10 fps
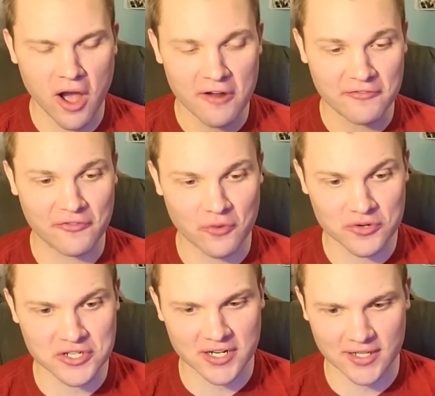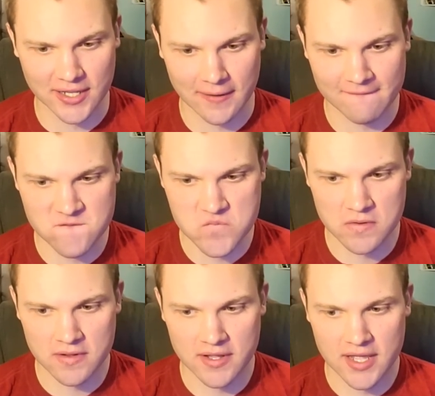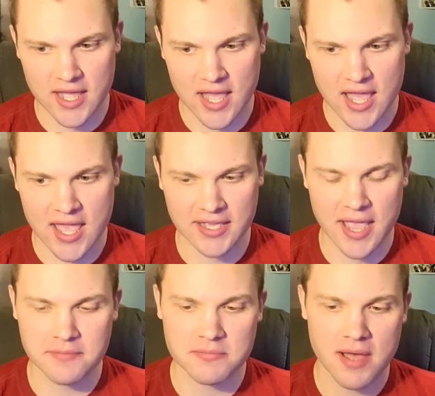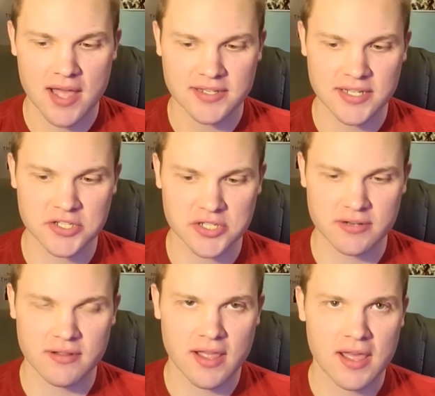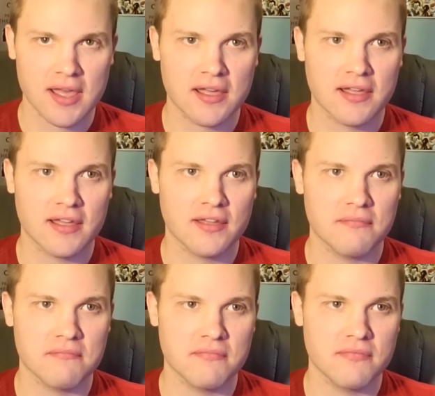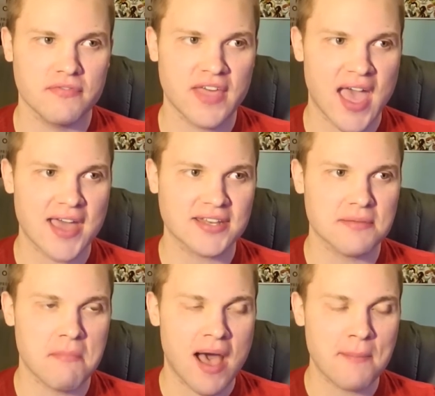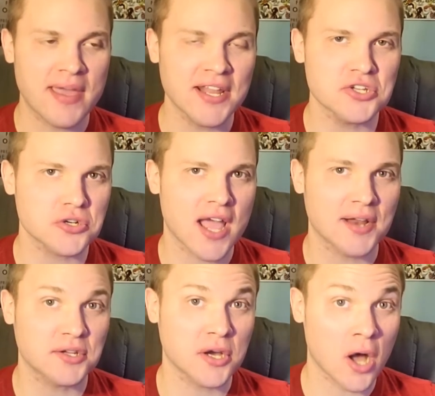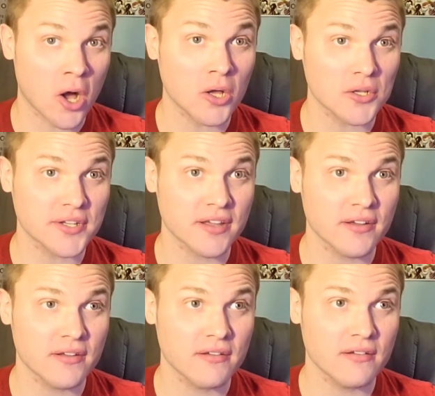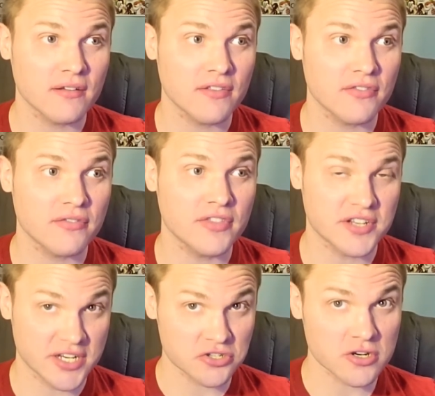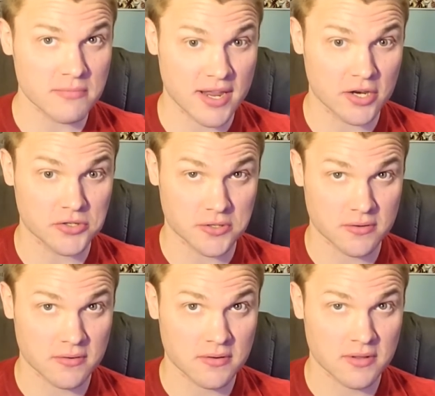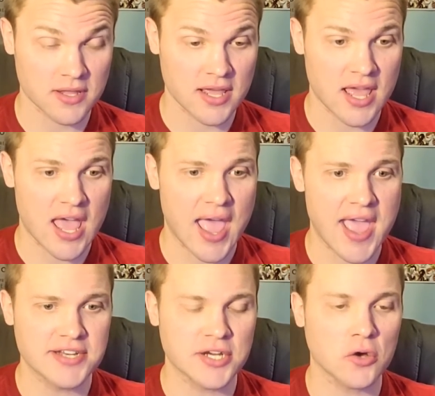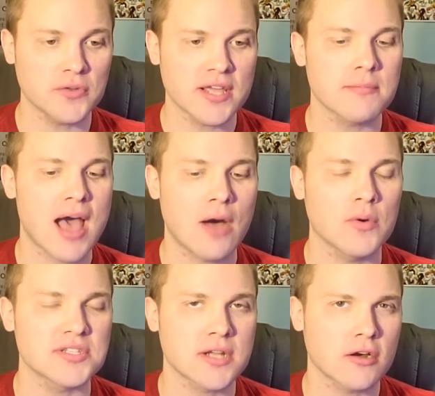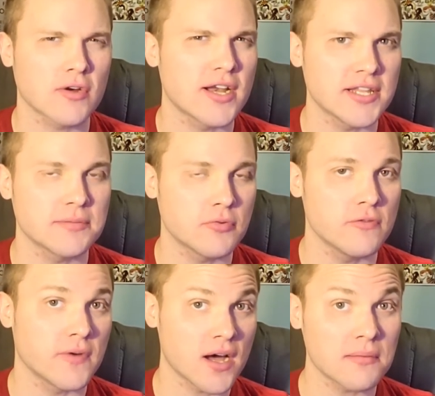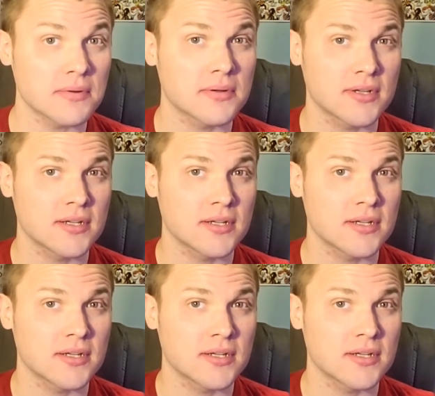Unfortunately, it came to my attention that my manager had called the district manager and told him I was not ready to move up.